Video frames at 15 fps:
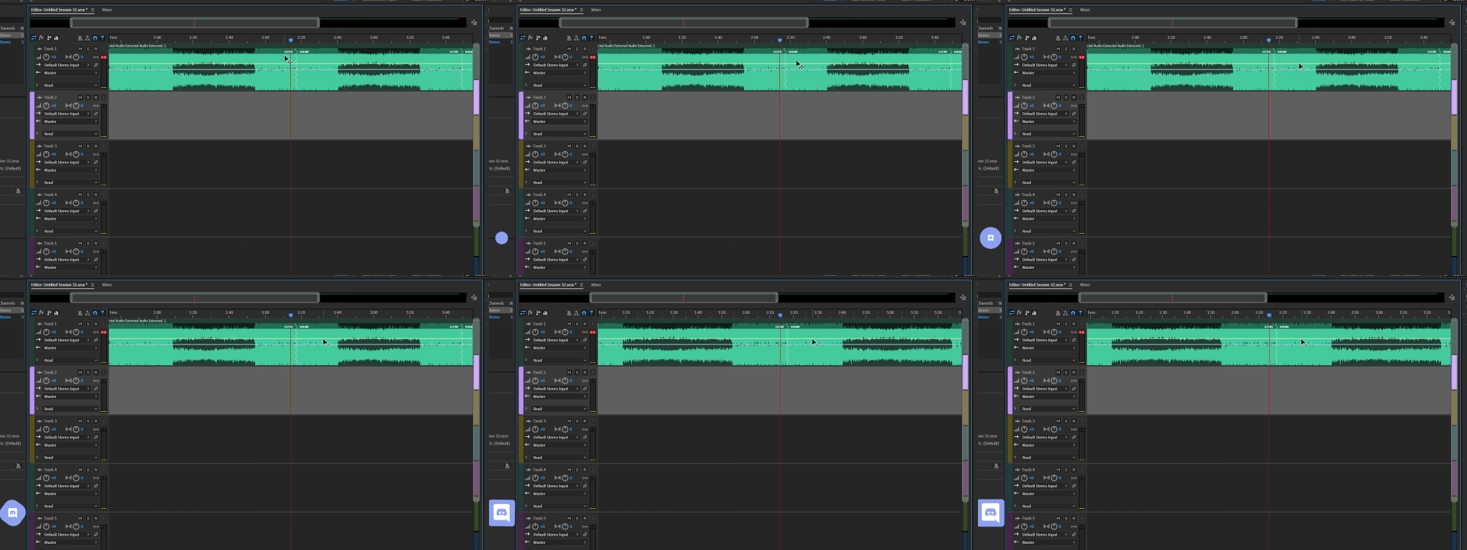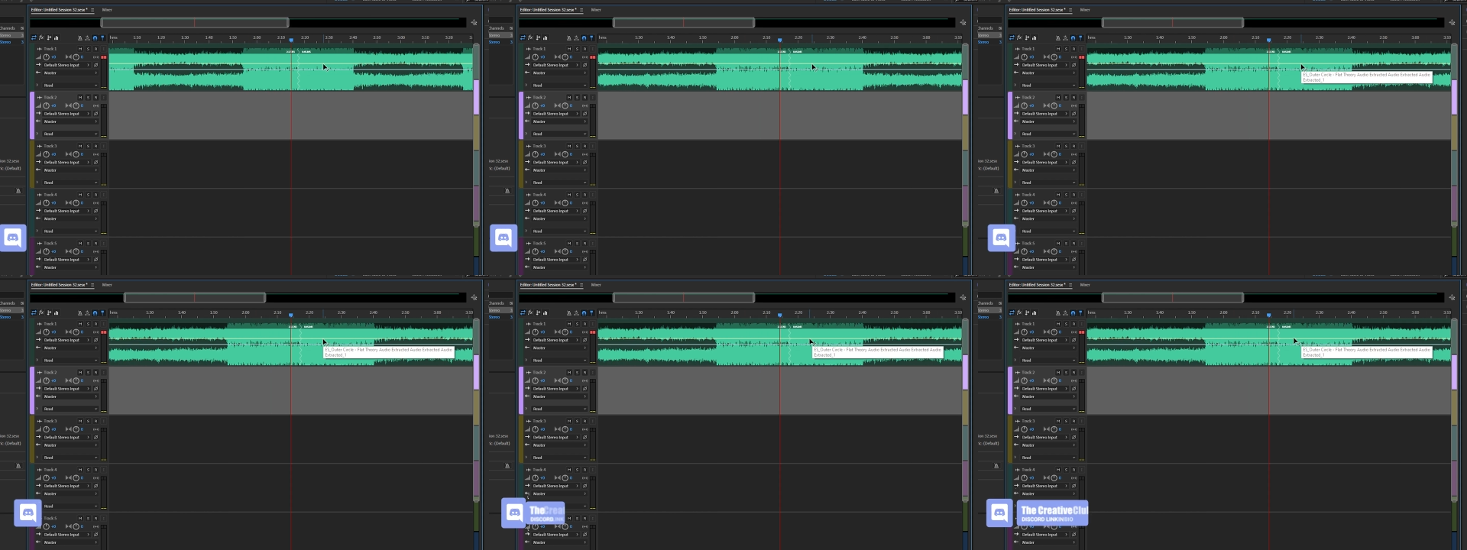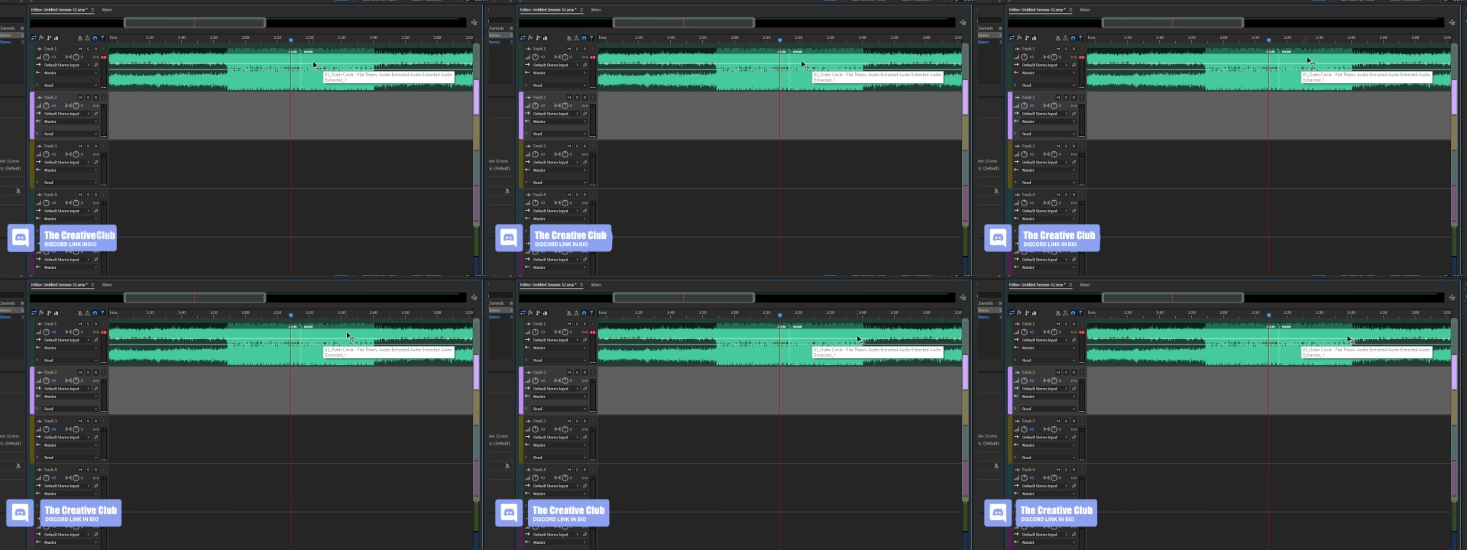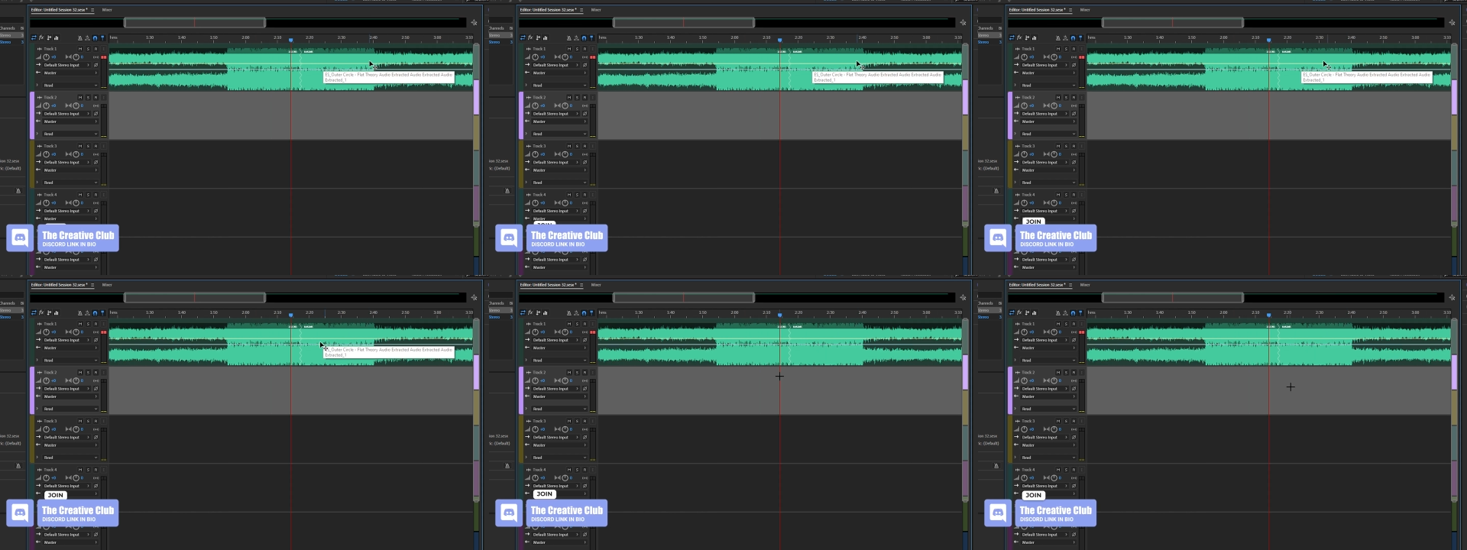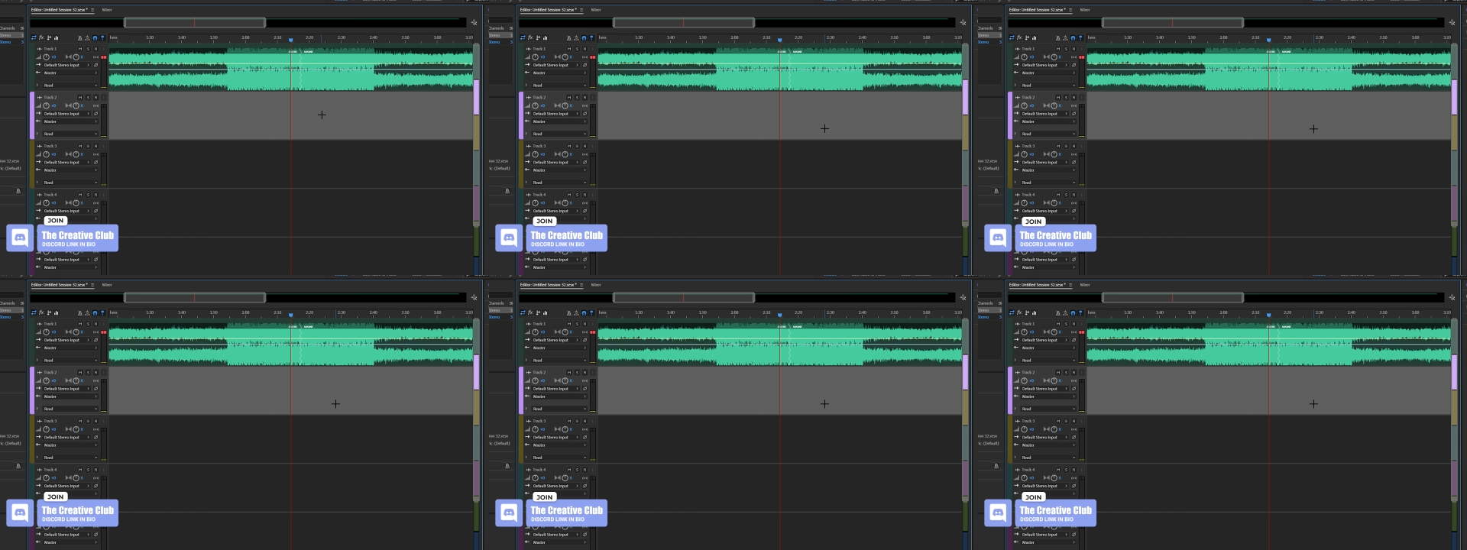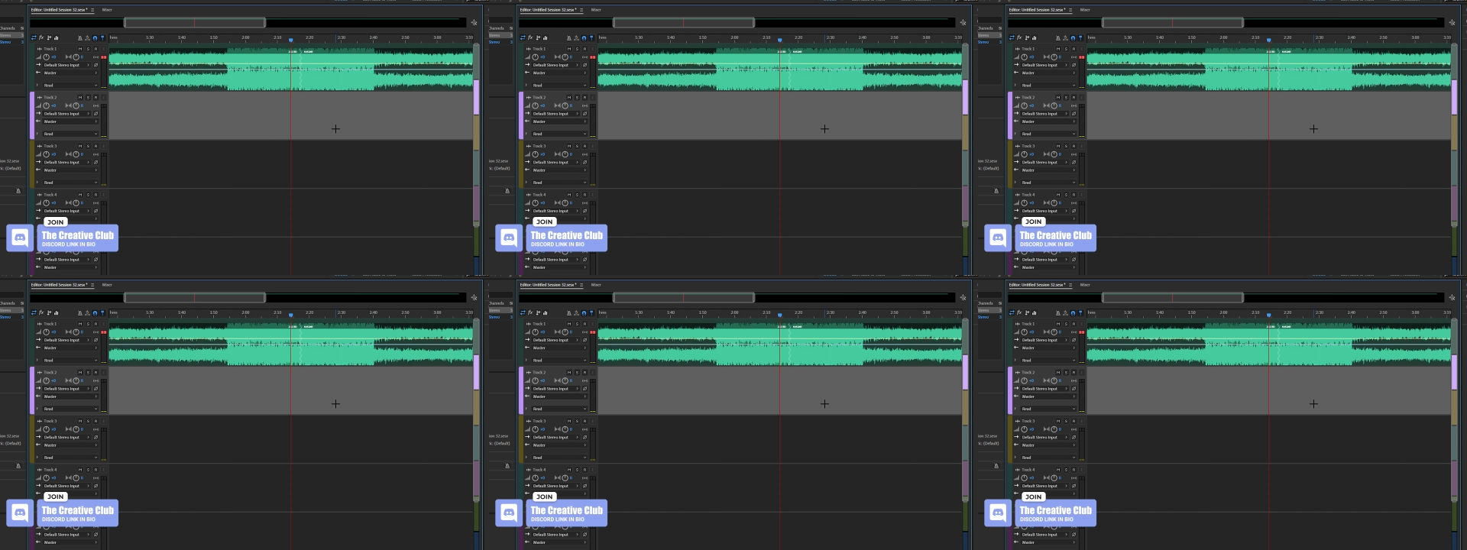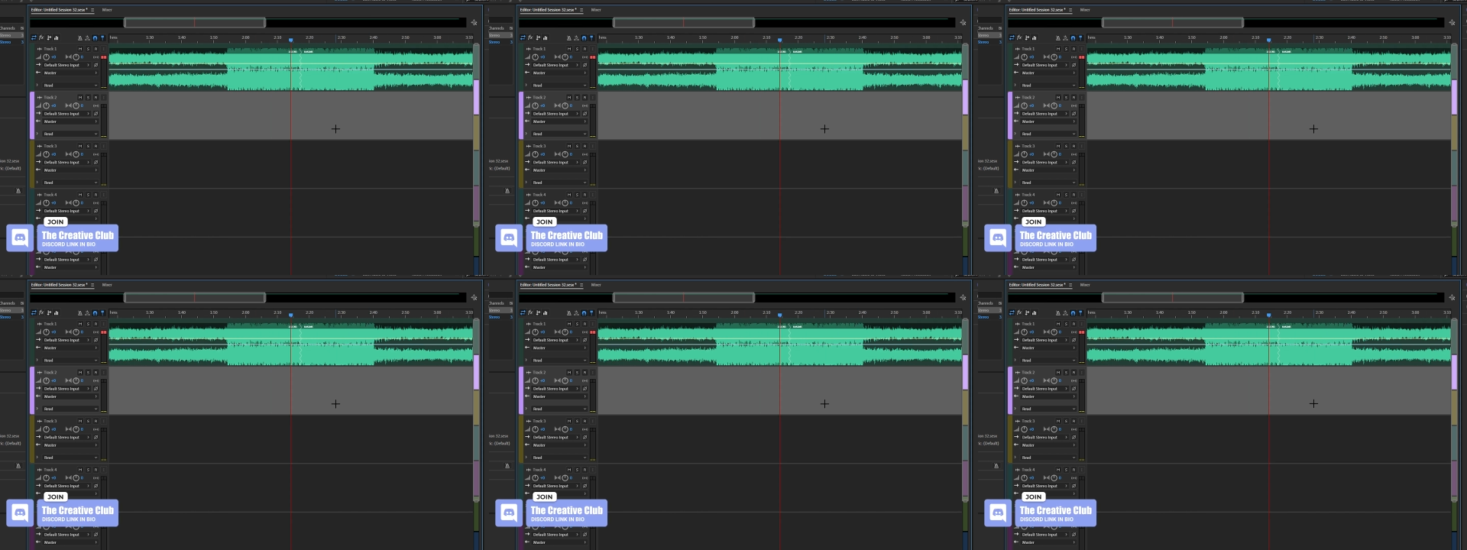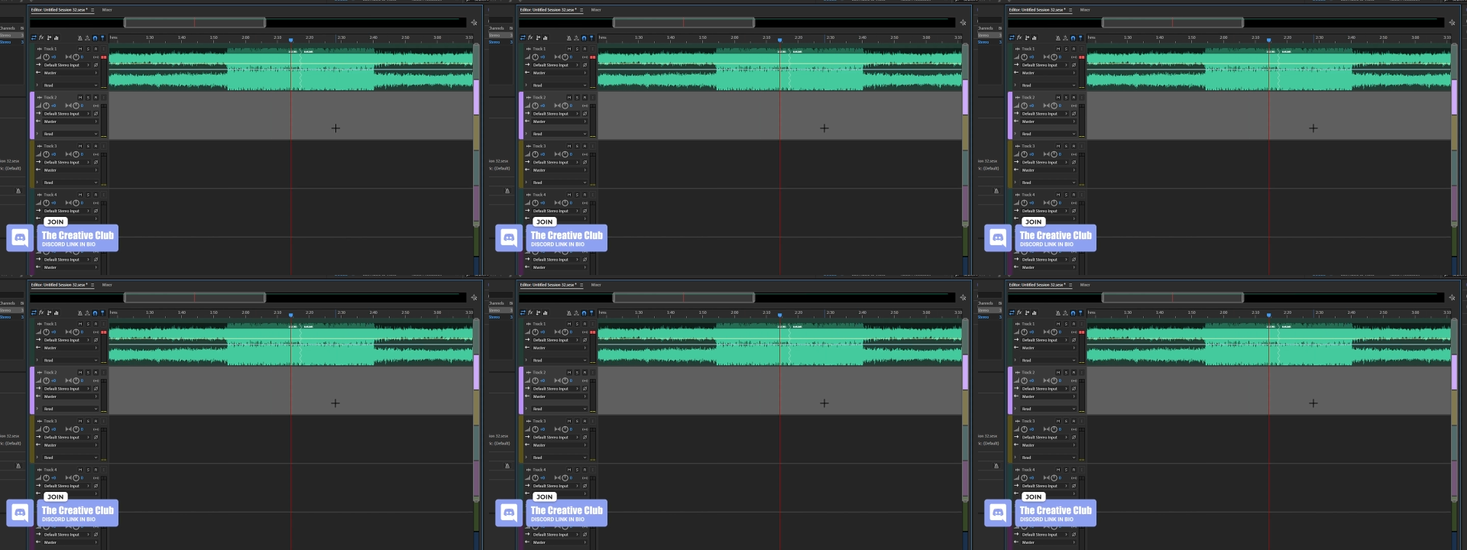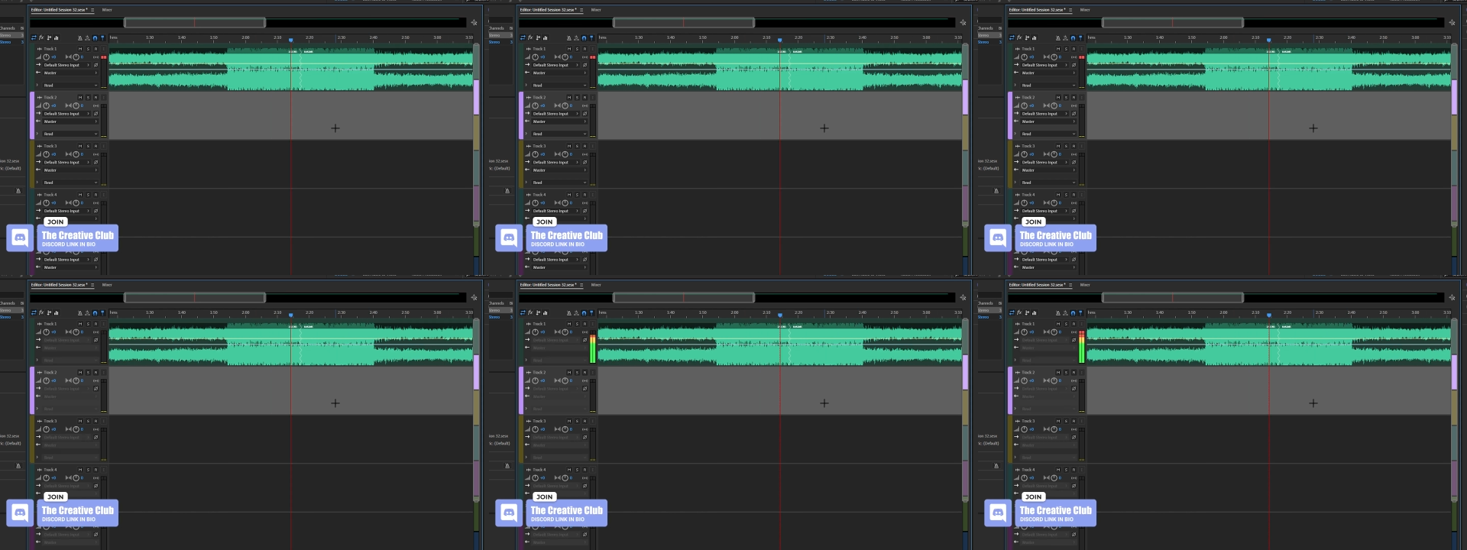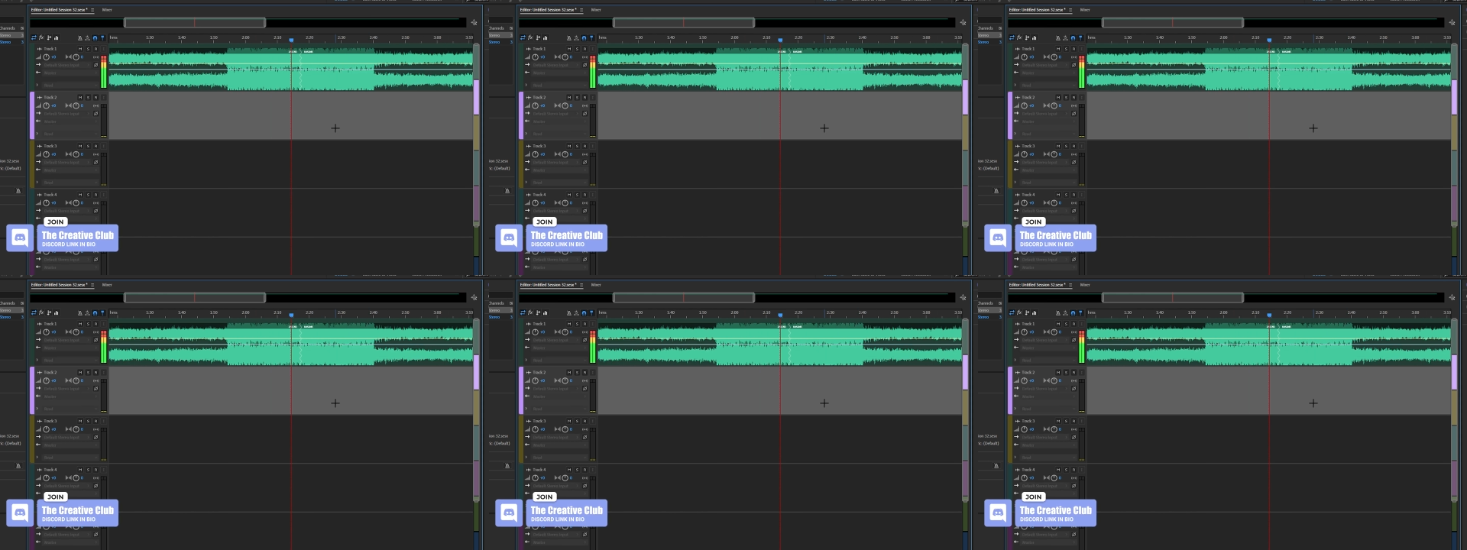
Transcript: No face is visible, so there are no lips to read.